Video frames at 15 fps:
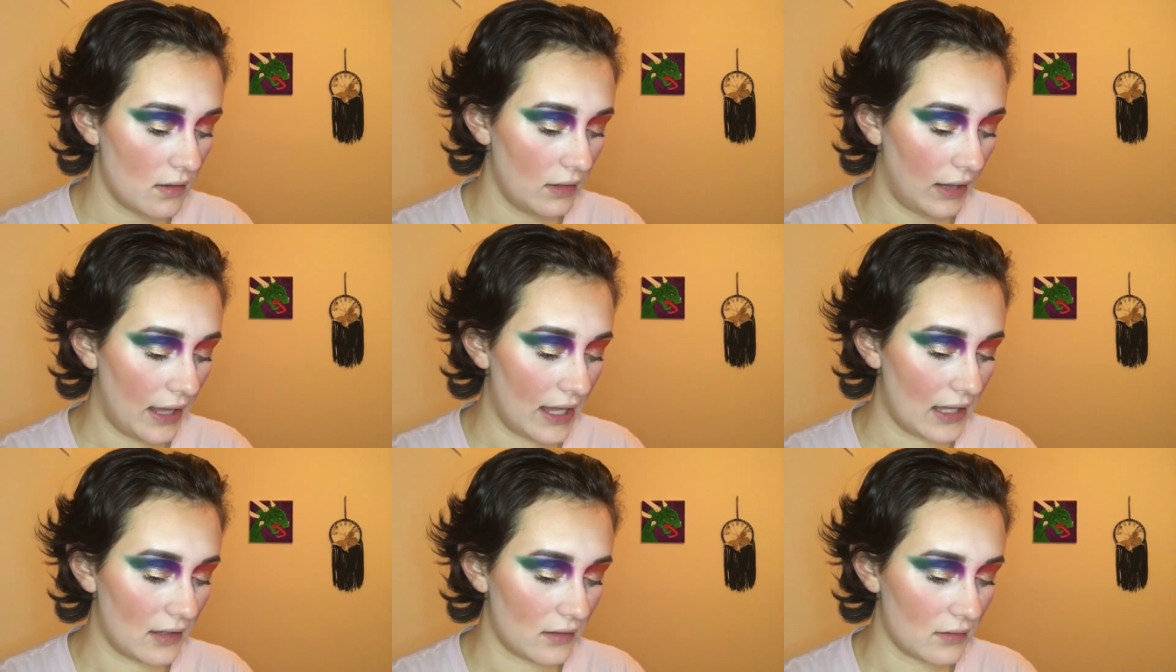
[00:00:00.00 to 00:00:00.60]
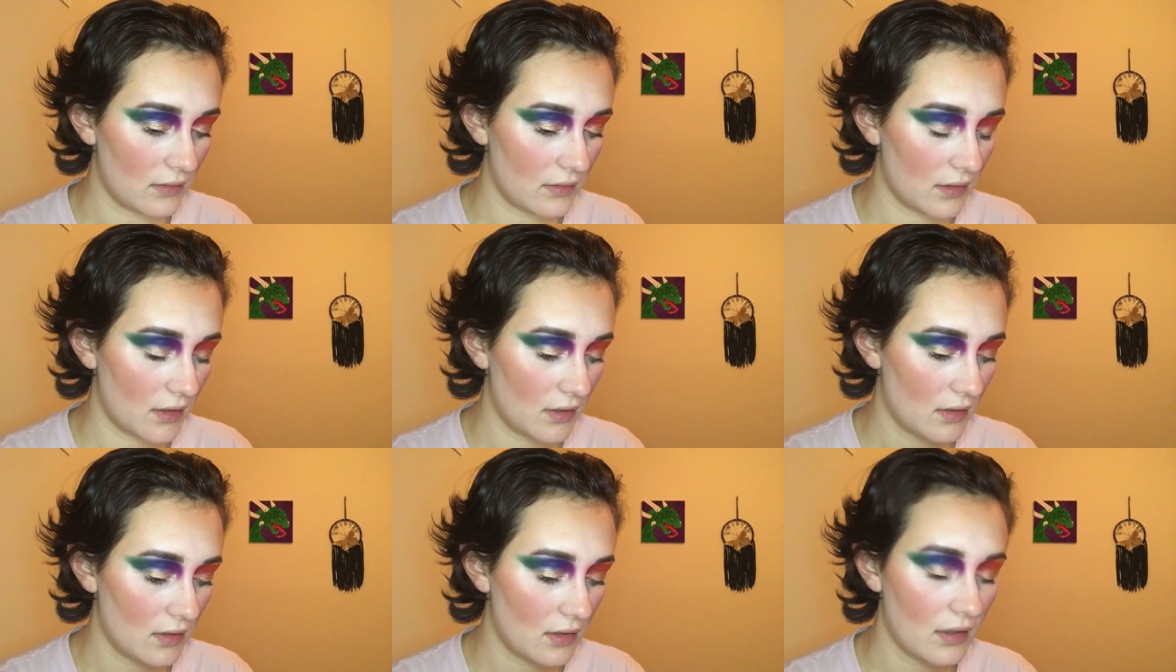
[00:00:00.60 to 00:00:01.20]
Like,
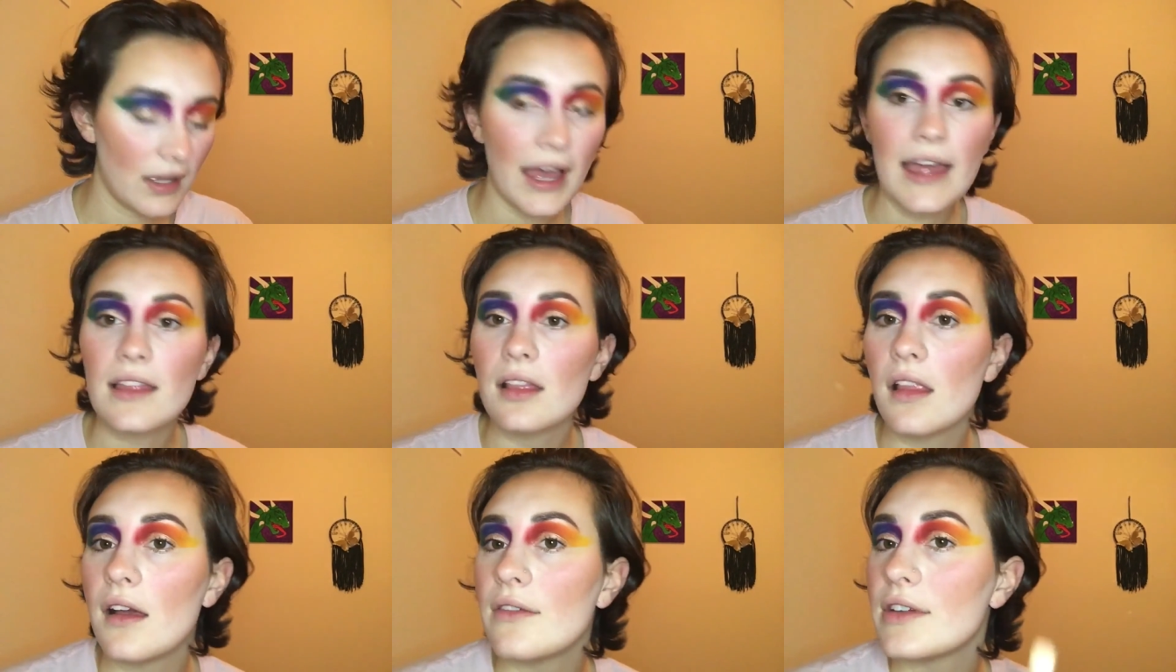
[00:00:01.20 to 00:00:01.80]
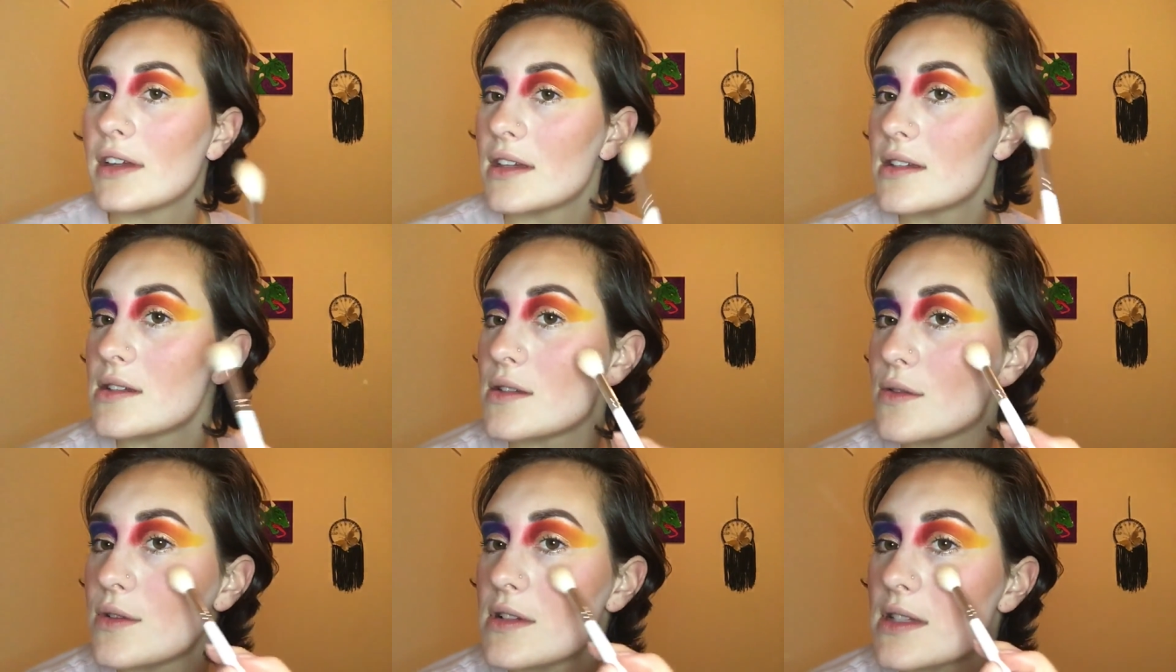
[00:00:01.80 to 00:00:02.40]
I love it. As
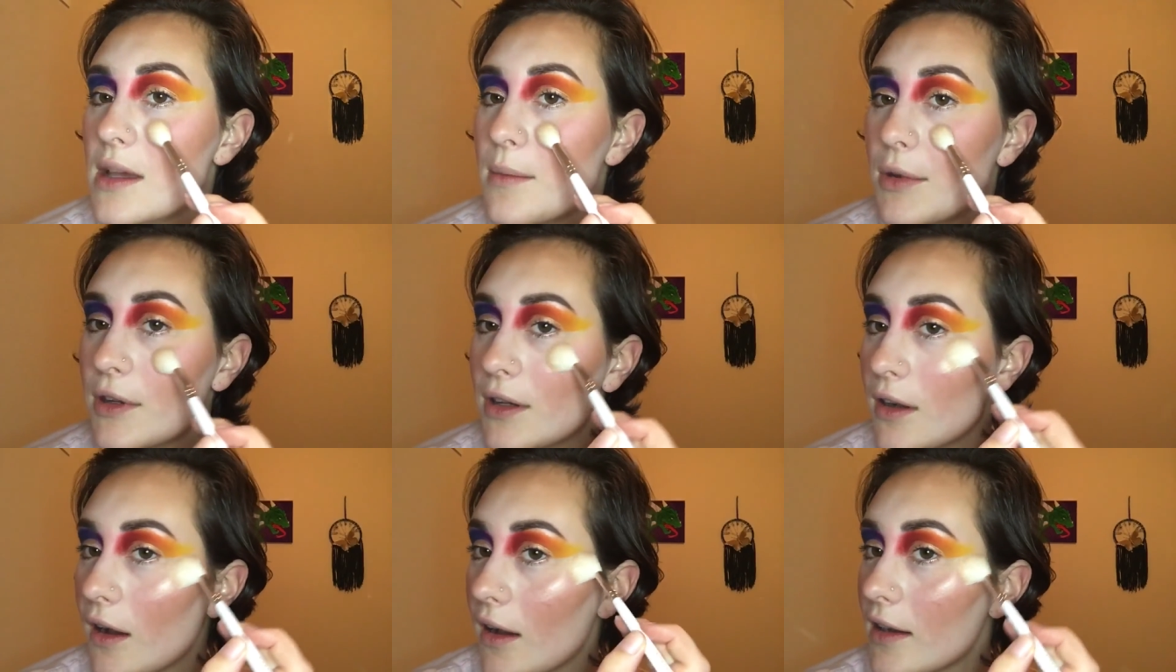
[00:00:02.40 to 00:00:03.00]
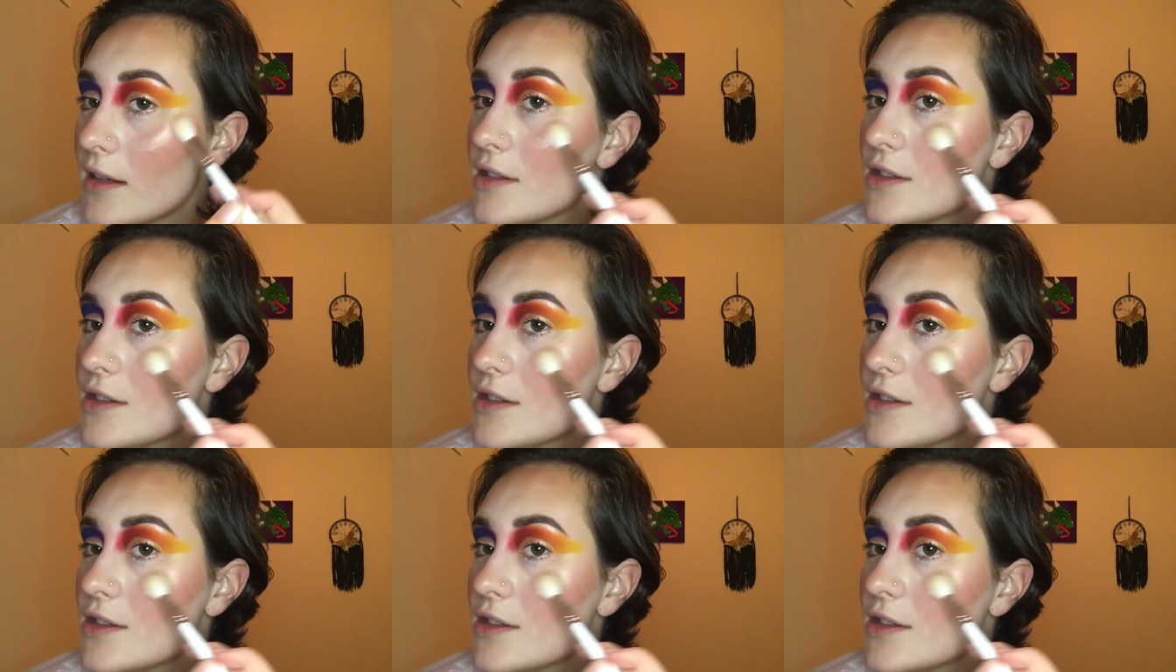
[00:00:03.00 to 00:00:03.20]
soon as I put it on, it's